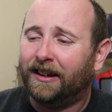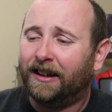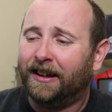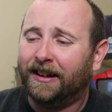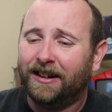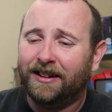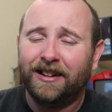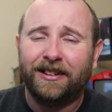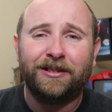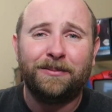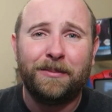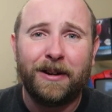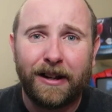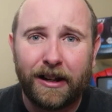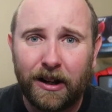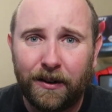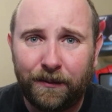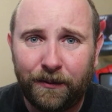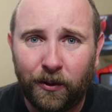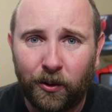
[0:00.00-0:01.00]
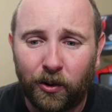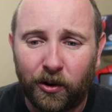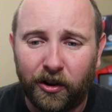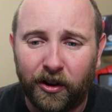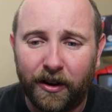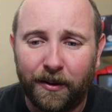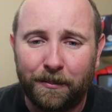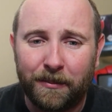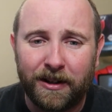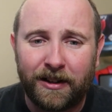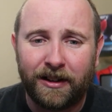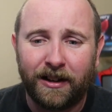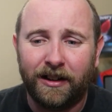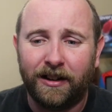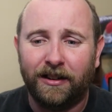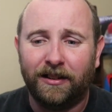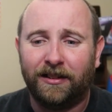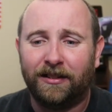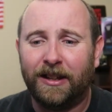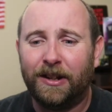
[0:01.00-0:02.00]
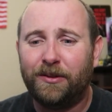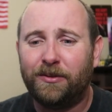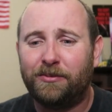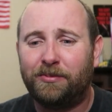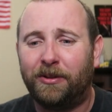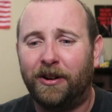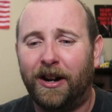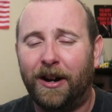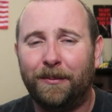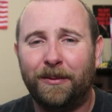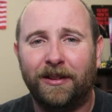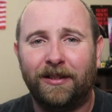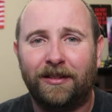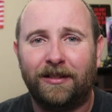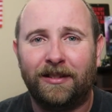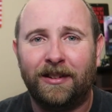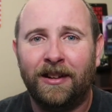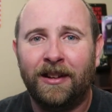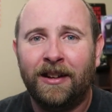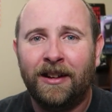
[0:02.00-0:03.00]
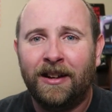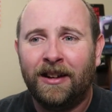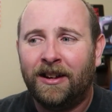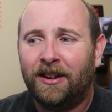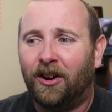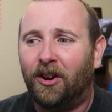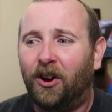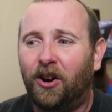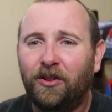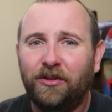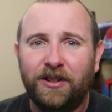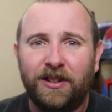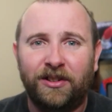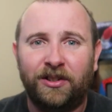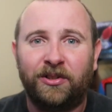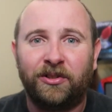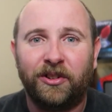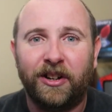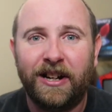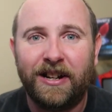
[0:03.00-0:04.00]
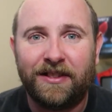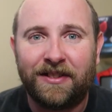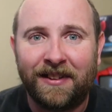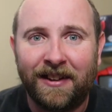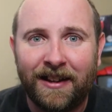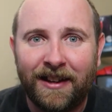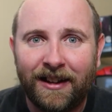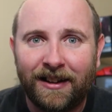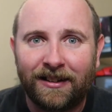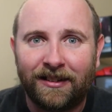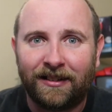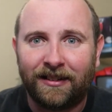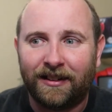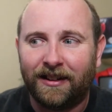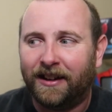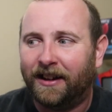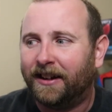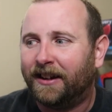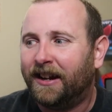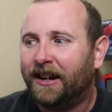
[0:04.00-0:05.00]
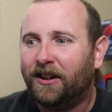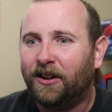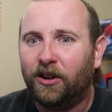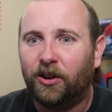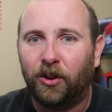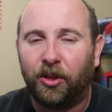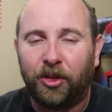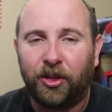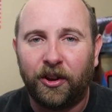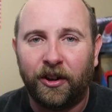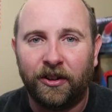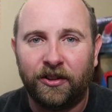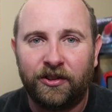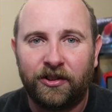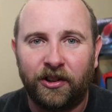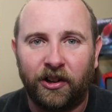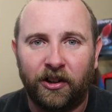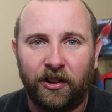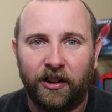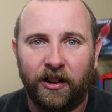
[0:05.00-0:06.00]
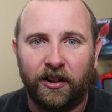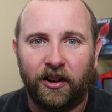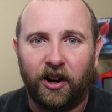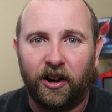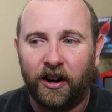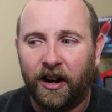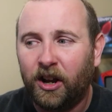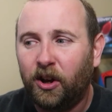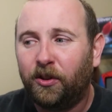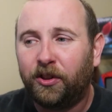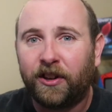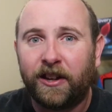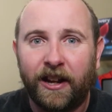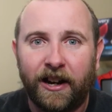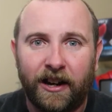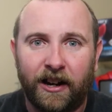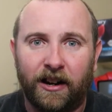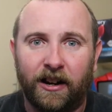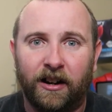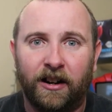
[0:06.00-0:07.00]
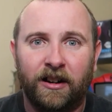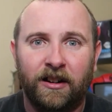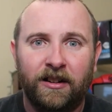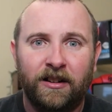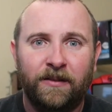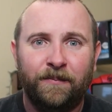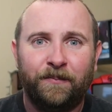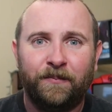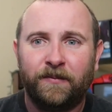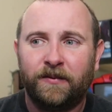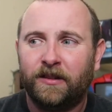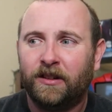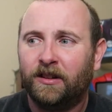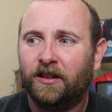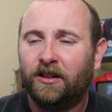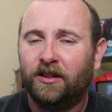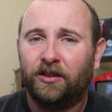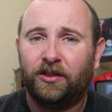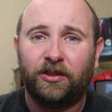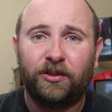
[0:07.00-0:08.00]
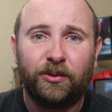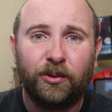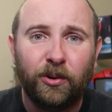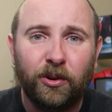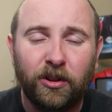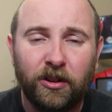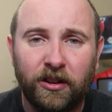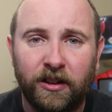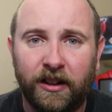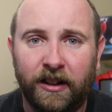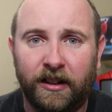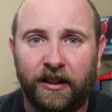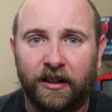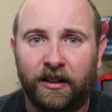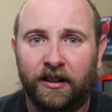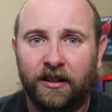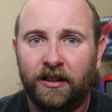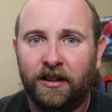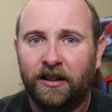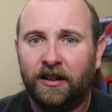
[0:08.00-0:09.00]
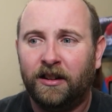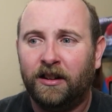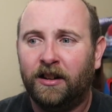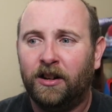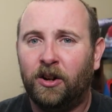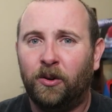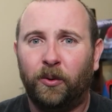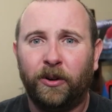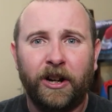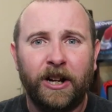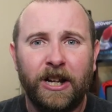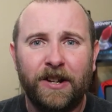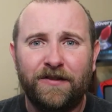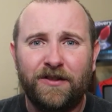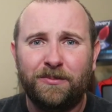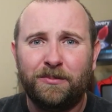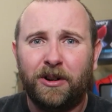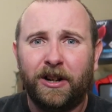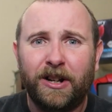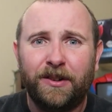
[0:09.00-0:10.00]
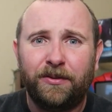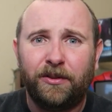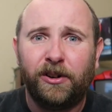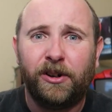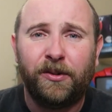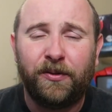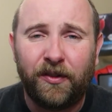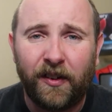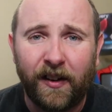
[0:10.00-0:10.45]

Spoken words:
it doesn't make up for it, because they were promised all these great things like health insurance, or health care, schooling. We're going to give you money for your